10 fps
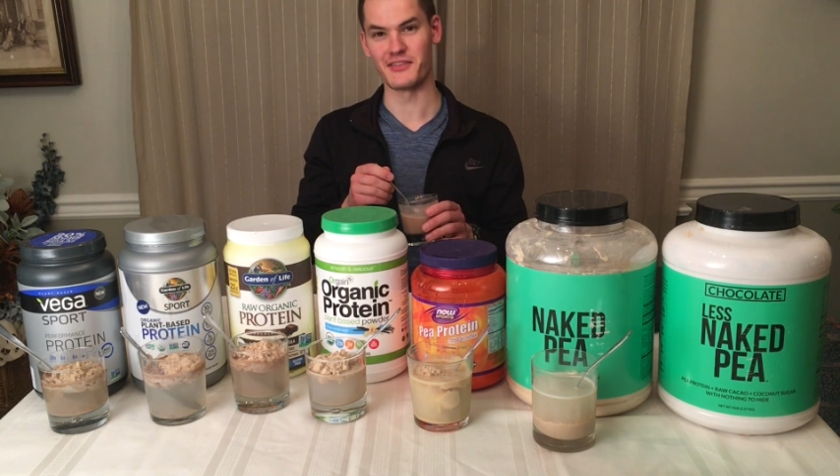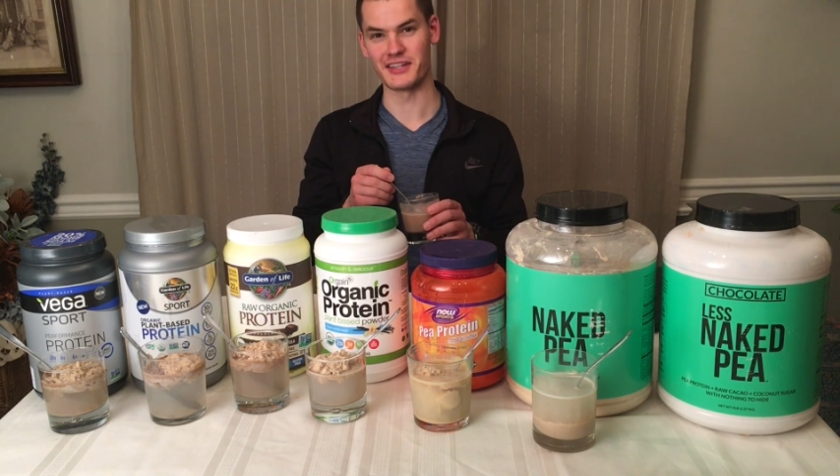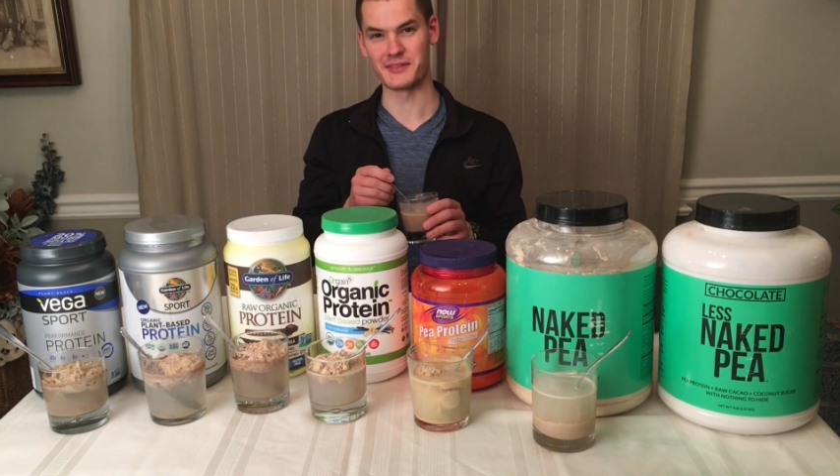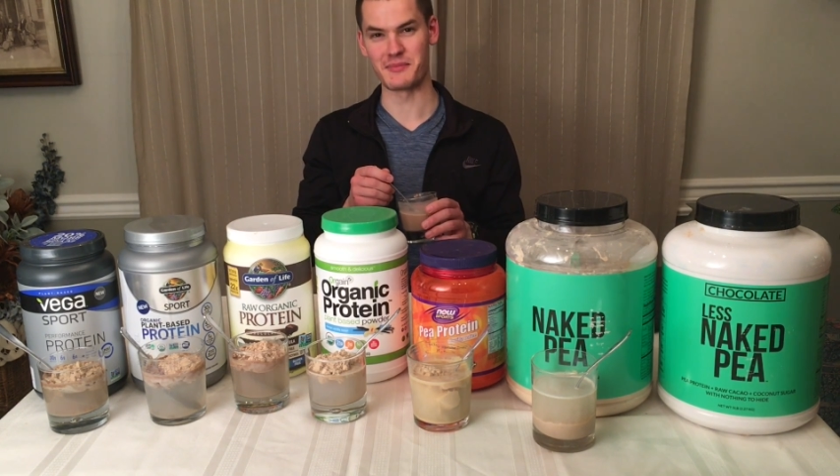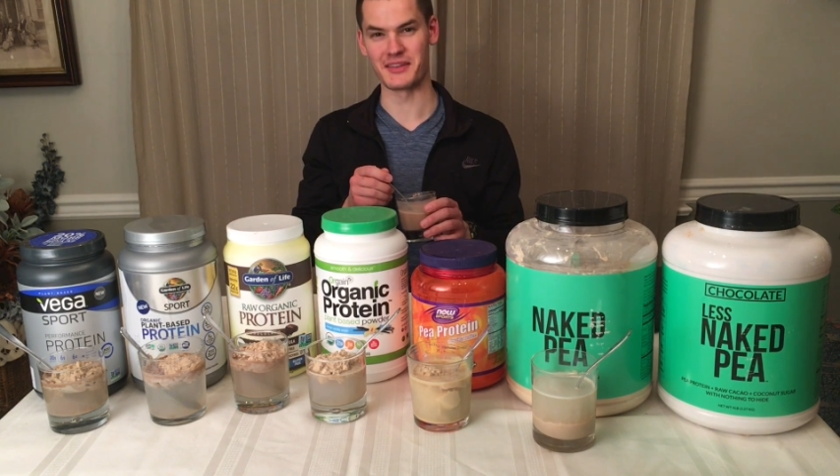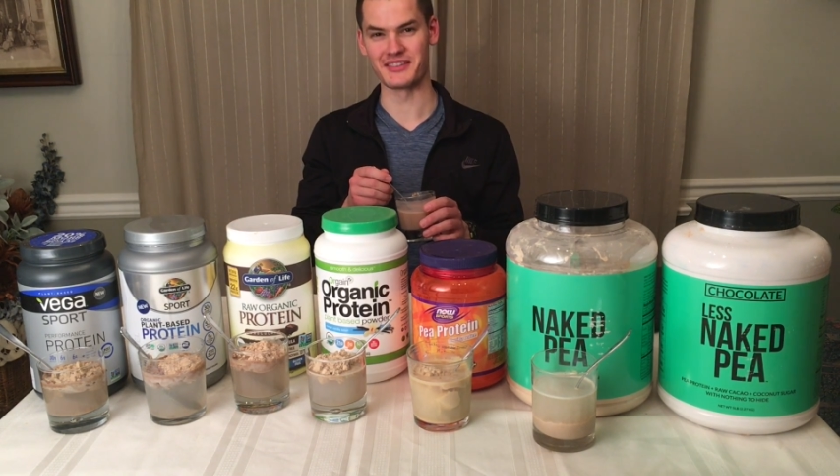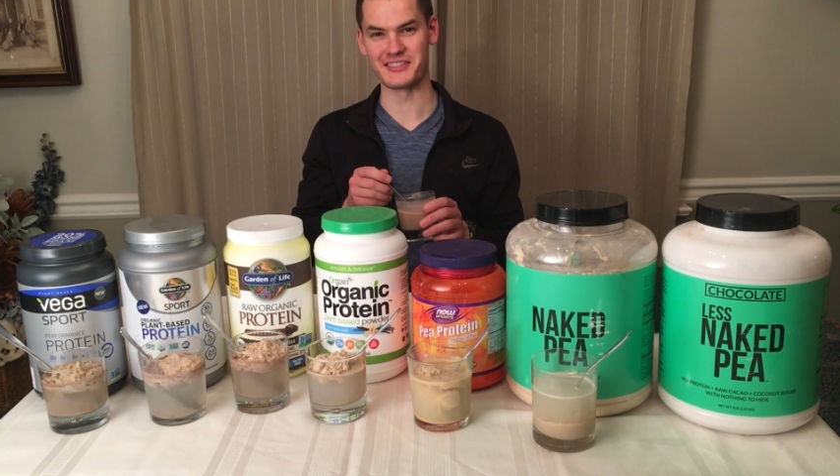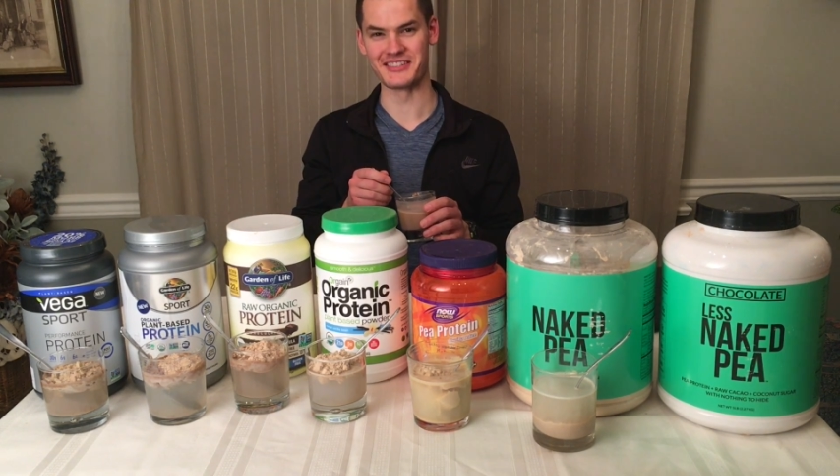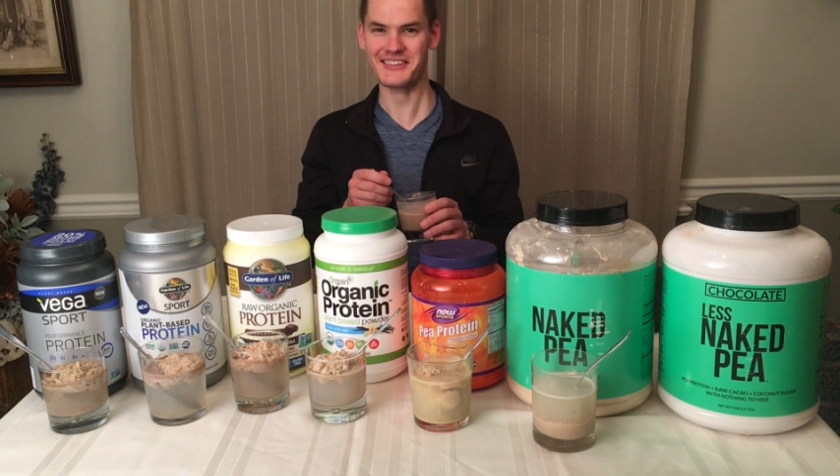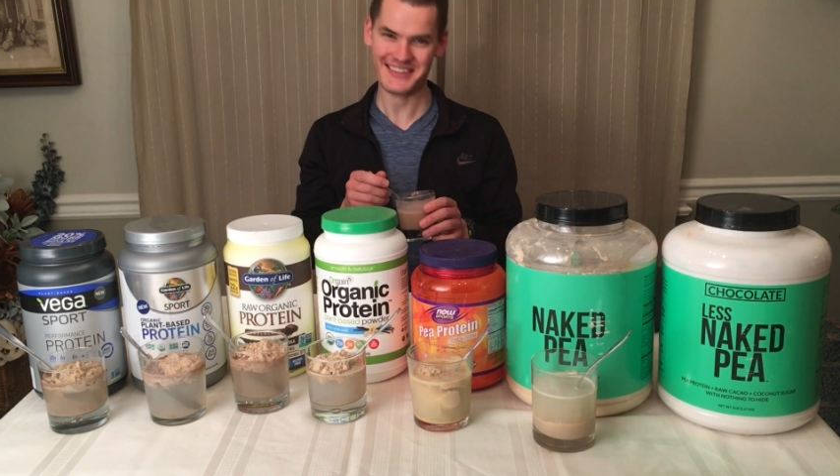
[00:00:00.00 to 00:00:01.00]
that's appealing
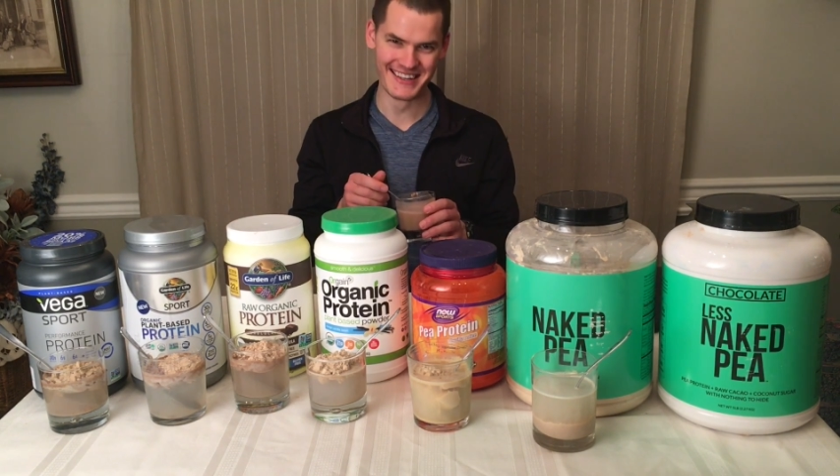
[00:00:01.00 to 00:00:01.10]
to you.